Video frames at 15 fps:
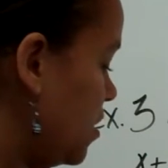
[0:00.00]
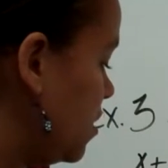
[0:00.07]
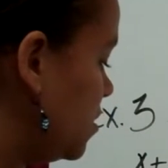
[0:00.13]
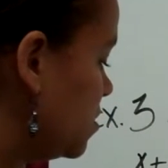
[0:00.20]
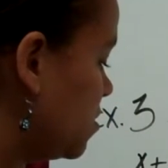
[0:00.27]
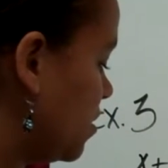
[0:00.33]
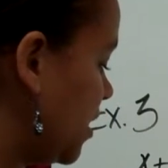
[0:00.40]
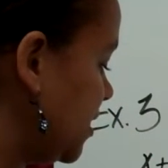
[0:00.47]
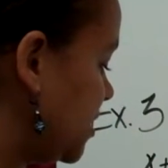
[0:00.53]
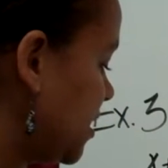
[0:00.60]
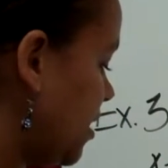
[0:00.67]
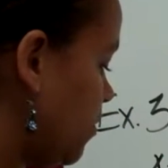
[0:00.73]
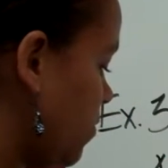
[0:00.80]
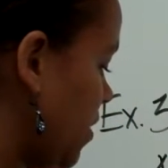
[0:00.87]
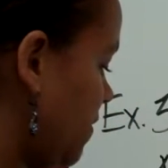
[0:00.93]
So let's
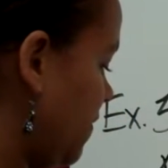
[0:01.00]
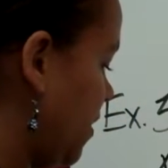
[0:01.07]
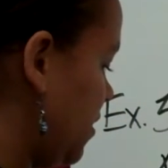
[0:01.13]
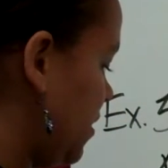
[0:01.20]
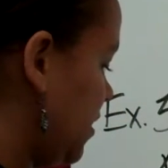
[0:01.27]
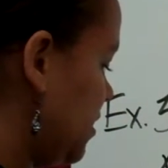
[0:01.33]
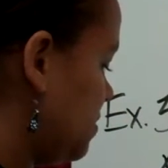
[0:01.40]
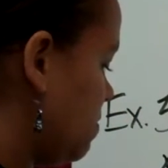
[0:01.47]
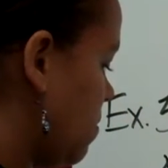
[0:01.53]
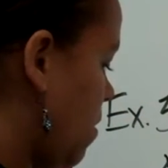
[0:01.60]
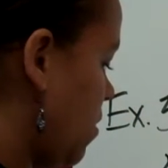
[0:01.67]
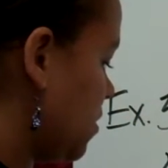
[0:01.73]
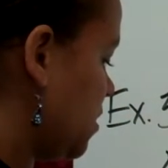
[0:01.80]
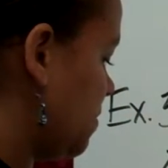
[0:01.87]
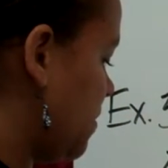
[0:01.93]
get rid of it. Let's
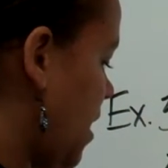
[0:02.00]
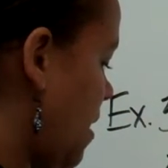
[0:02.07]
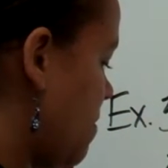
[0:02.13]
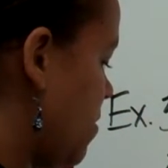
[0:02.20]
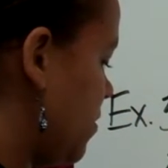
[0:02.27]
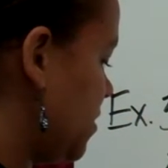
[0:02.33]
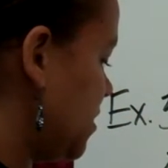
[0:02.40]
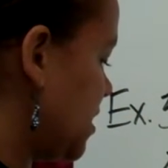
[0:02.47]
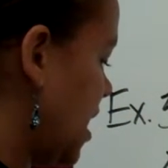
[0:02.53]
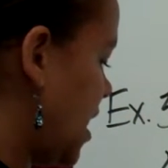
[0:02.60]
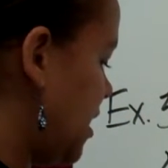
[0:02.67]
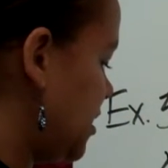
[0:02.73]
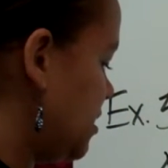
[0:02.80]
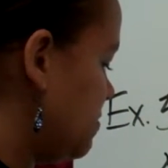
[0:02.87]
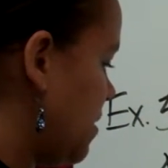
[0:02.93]
multiply both
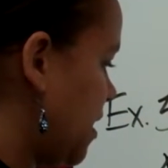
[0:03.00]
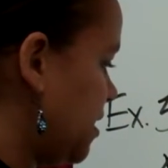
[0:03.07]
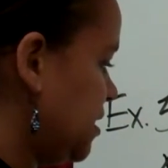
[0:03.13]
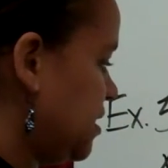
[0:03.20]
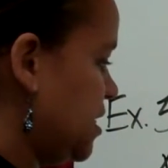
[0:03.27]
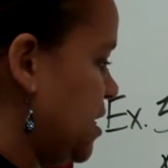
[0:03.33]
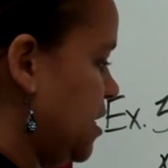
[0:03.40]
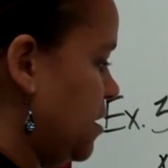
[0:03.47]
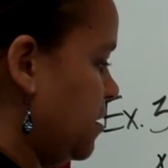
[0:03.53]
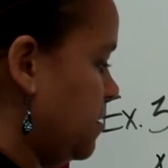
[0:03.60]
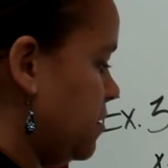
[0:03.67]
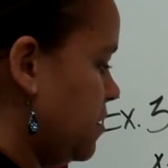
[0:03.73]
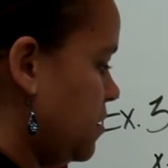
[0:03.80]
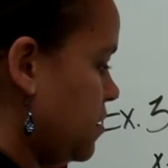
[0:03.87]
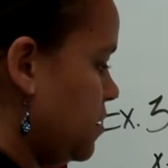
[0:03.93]
sides by z.
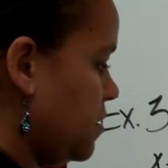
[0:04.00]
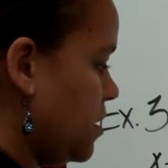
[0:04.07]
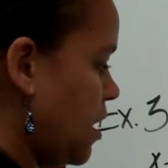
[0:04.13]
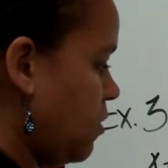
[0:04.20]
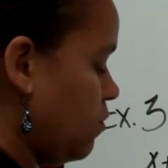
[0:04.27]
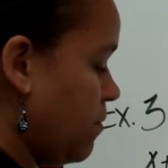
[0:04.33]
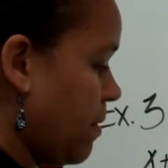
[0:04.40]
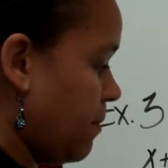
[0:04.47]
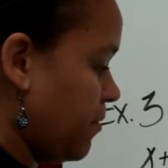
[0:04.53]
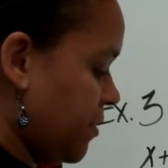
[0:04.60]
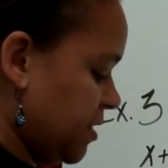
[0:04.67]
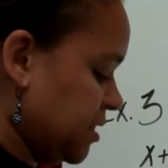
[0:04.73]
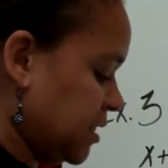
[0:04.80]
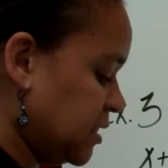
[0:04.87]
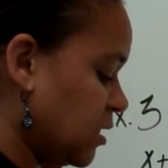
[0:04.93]
And remember,
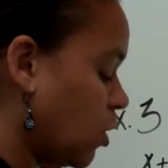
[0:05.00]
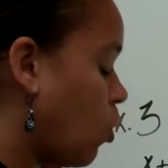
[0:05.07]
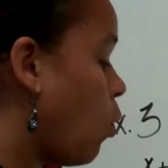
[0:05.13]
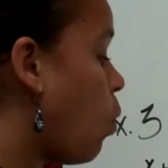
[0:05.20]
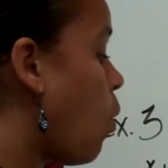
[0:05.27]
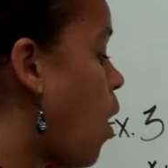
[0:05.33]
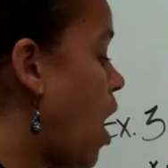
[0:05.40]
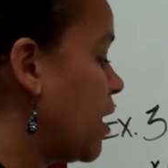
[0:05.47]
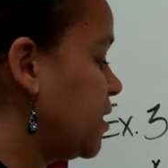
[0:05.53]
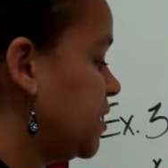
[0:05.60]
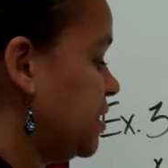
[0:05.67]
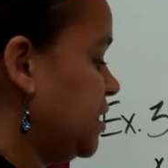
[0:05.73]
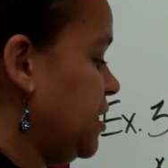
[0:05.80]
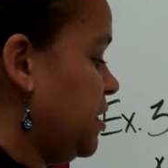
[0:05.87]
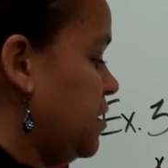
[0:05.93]
this is the
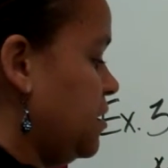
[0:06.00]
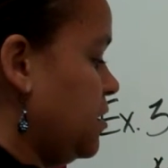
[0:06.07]
quantity